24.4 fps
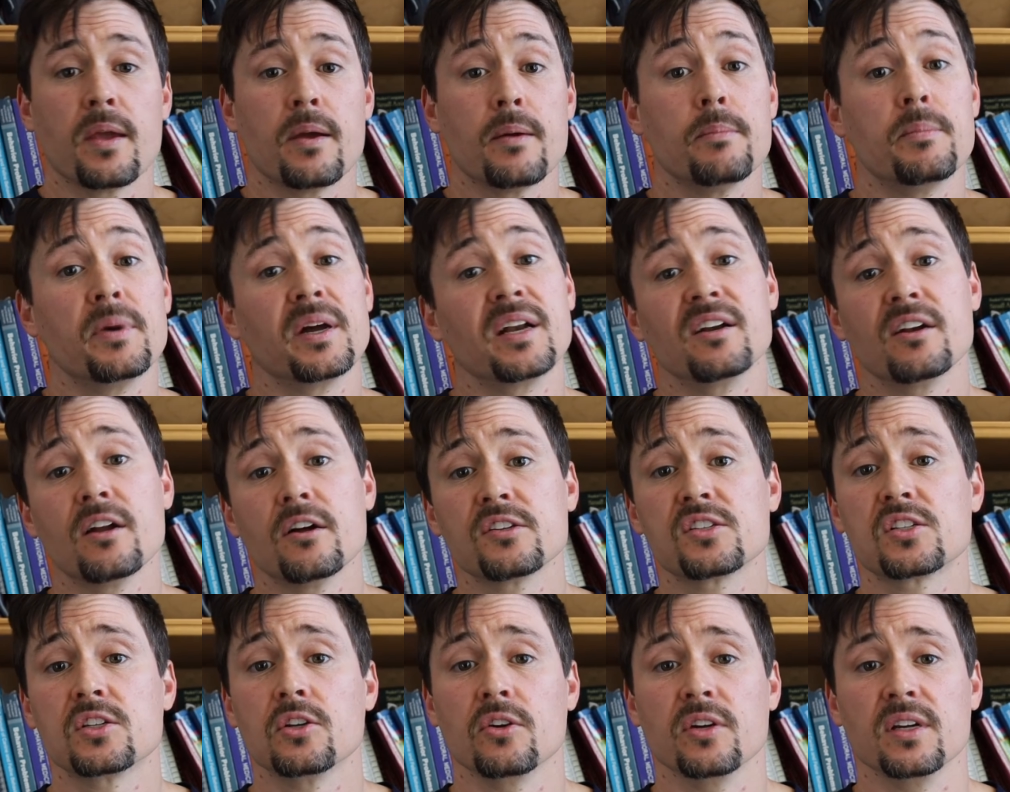But in all
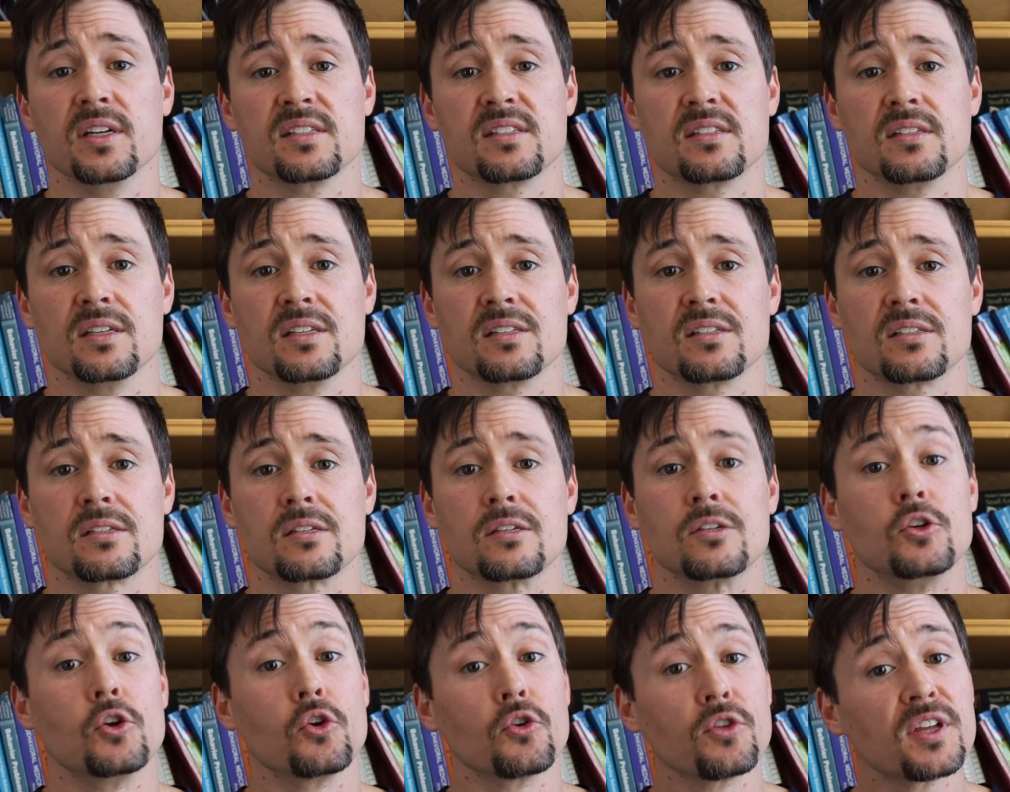seriousness,
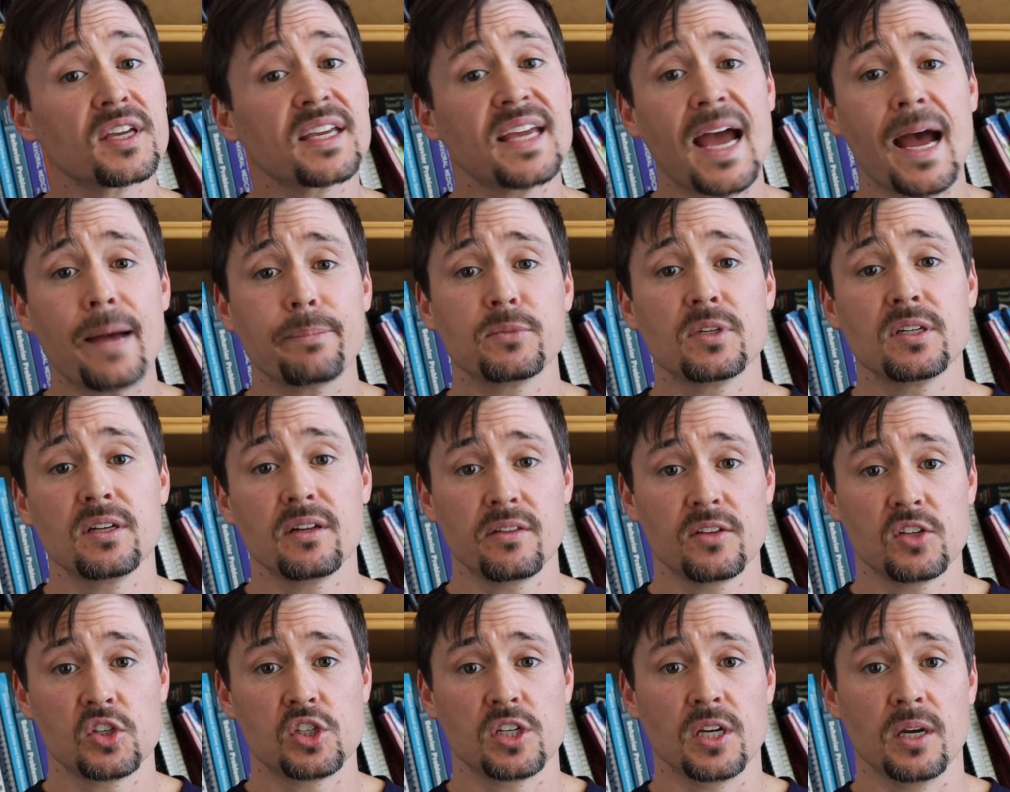you're the captain of
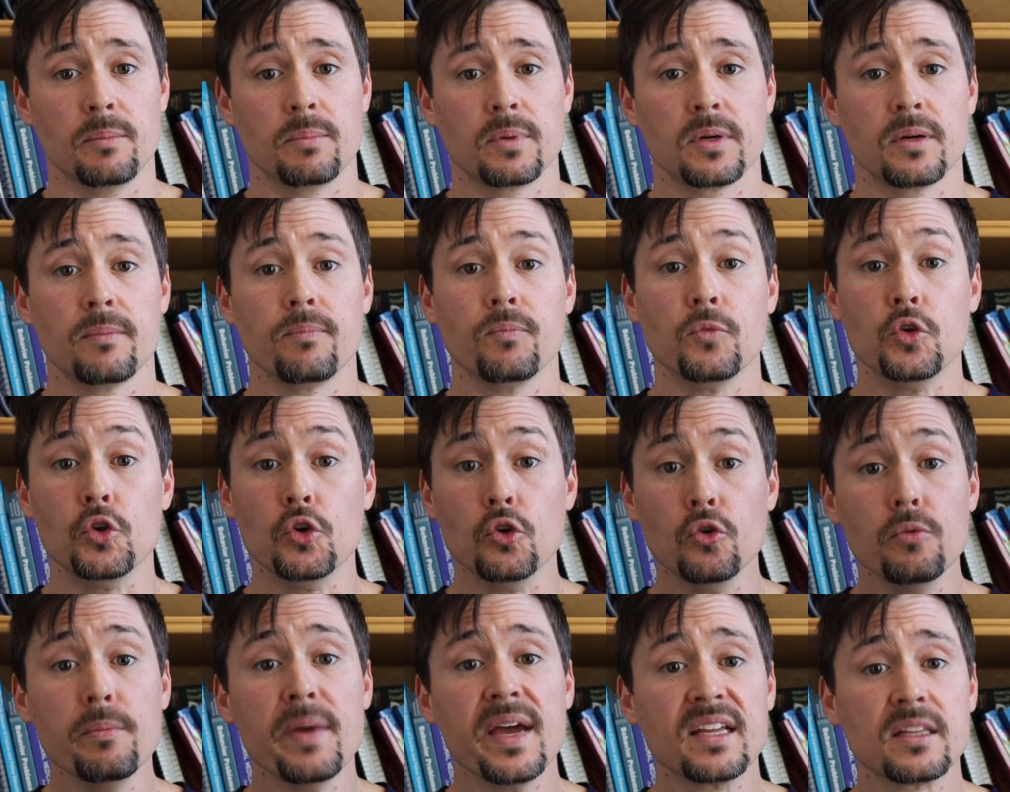the ship.
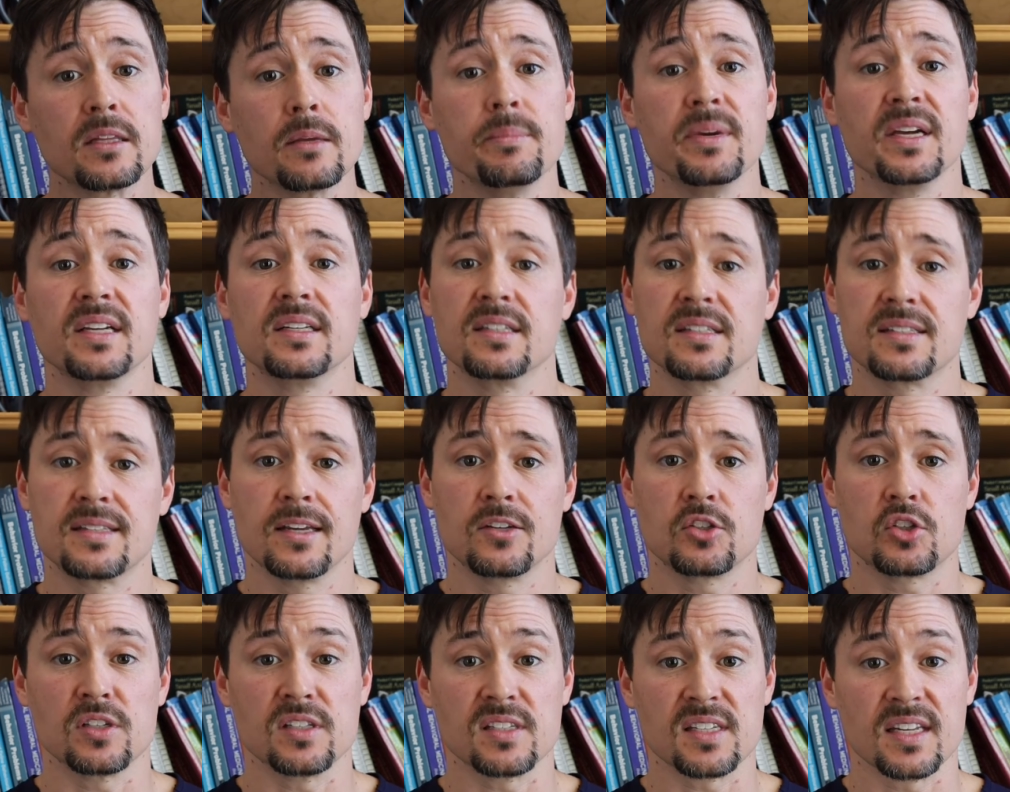You make the big
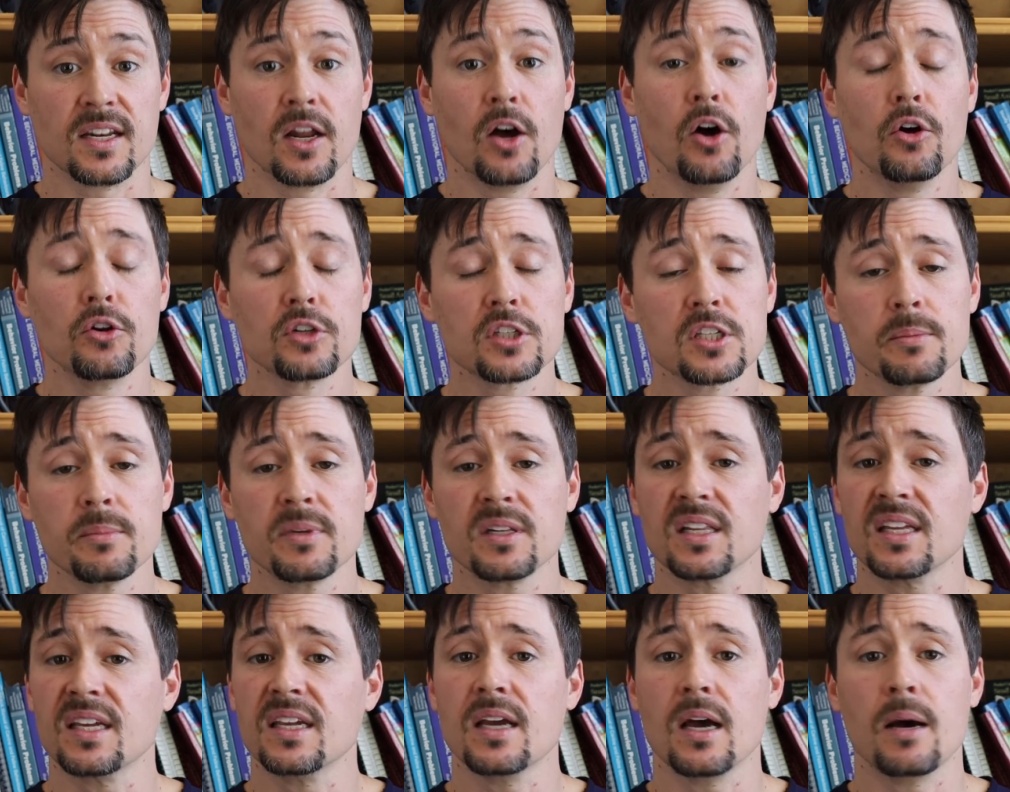decisions, and
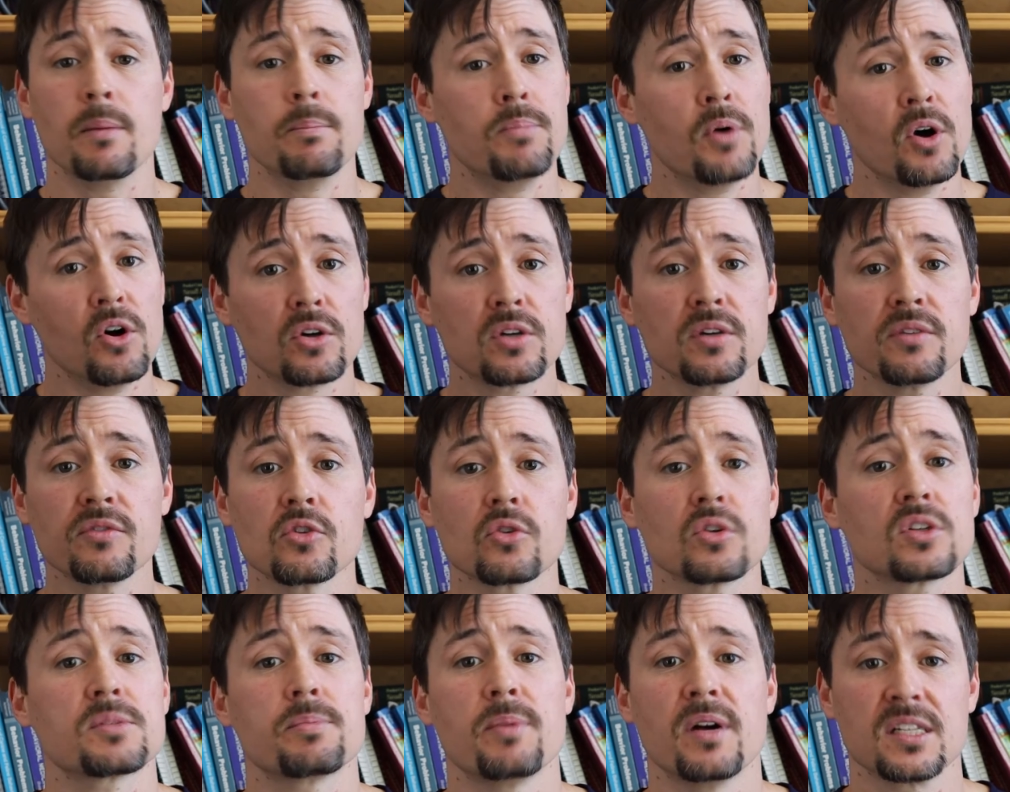ultimately, a bulk of the
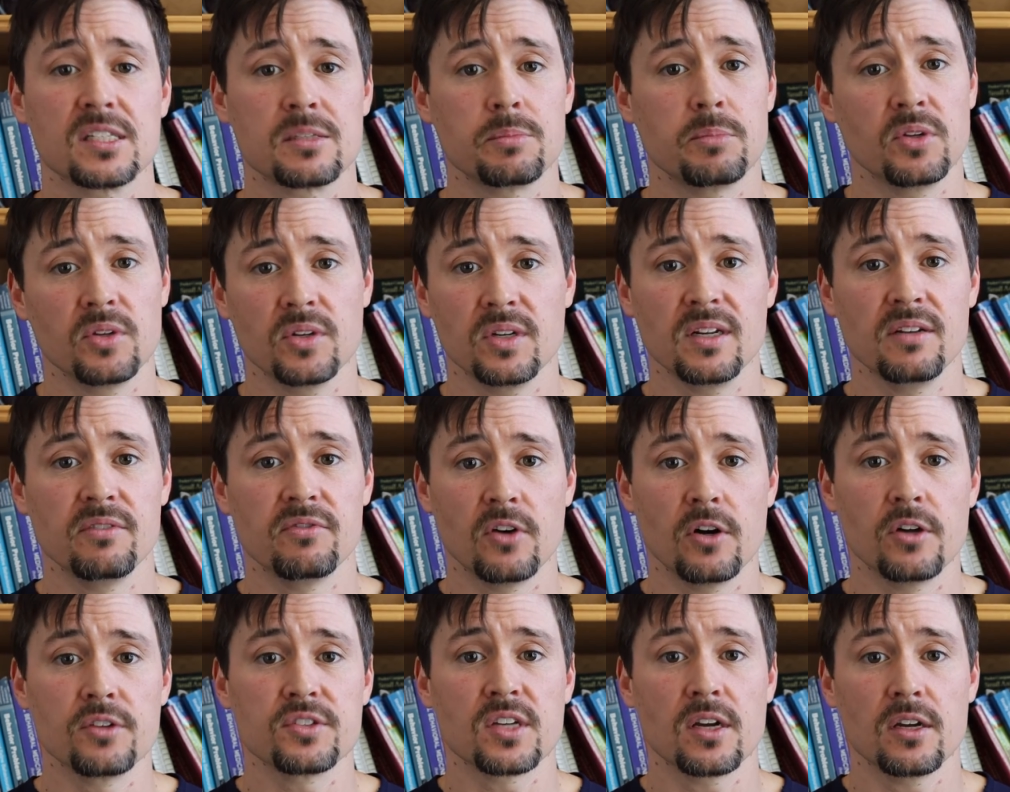responsibility
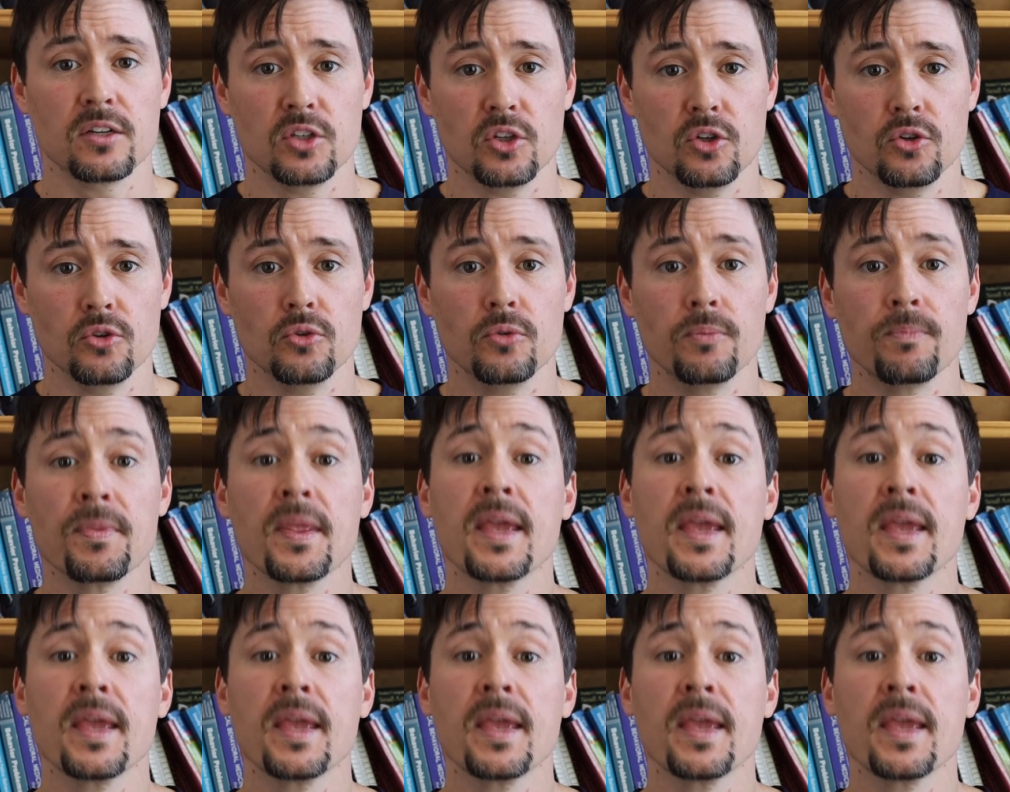falls on you.